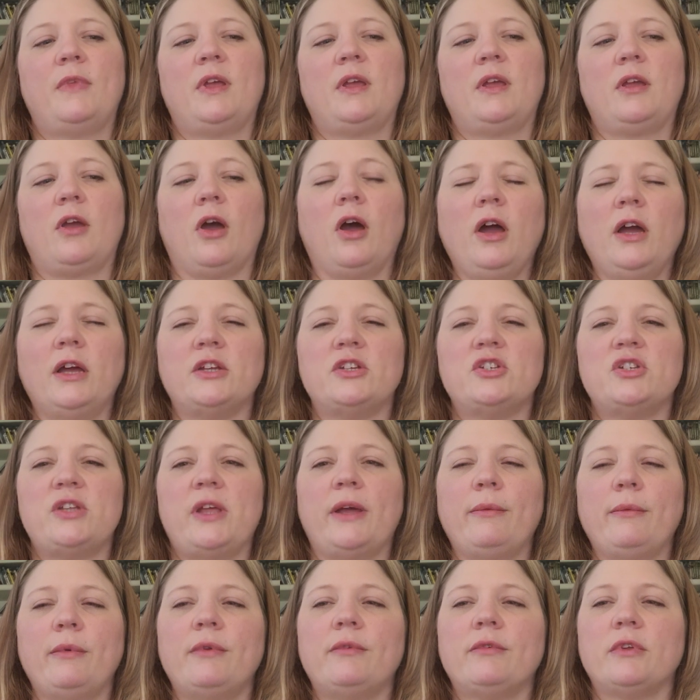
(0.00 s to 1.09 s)
gosh,
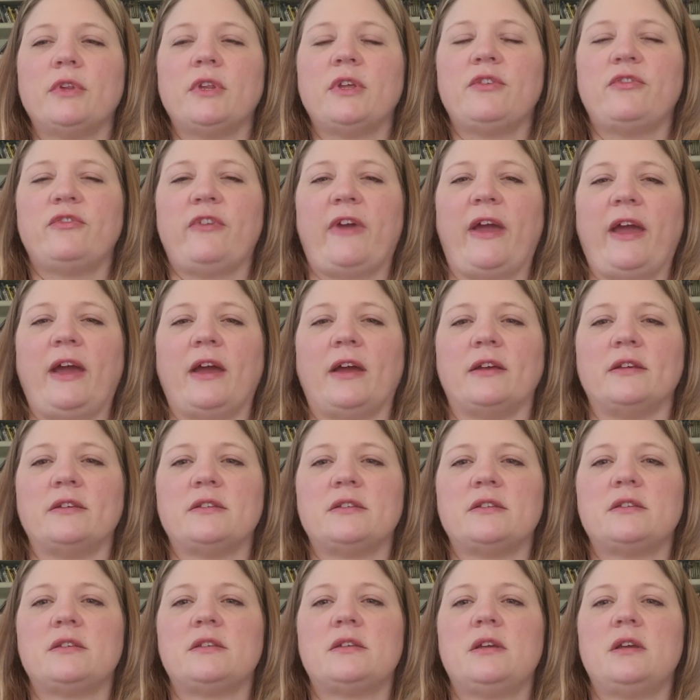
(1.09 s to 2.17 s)
that went really
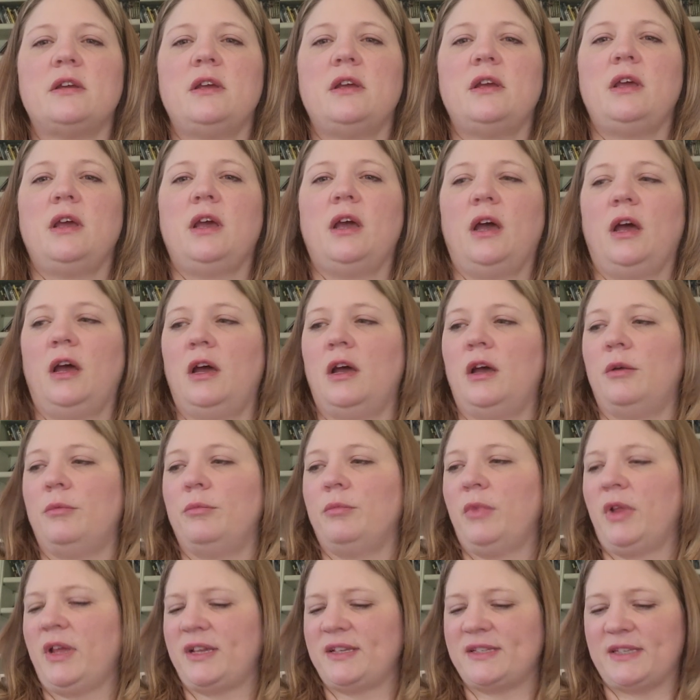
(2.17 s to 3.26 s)
fast.
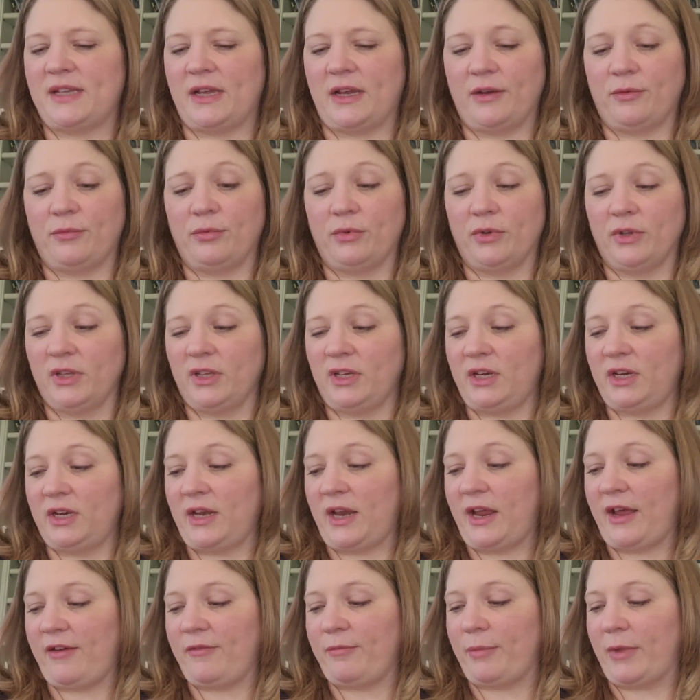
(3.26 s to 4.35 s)
Like I said, I really didn't
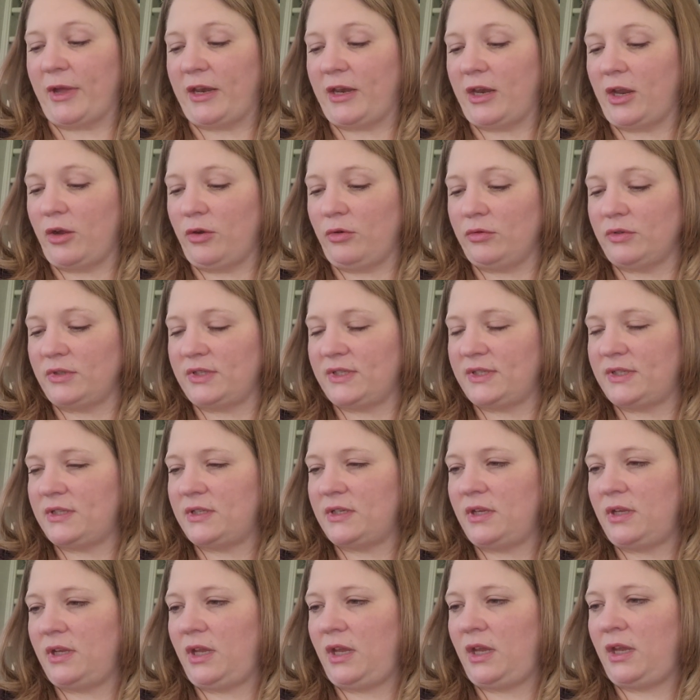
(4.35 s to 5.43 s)
have my notes
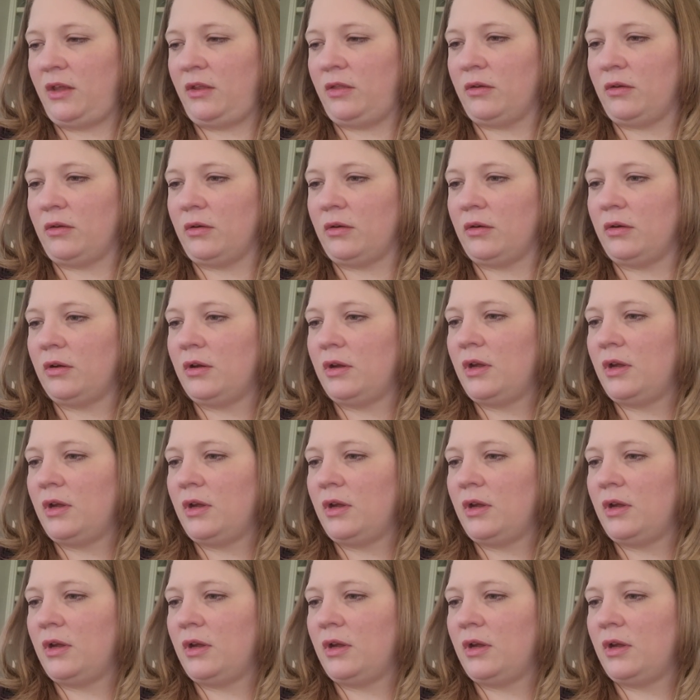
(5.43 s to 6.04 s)
either.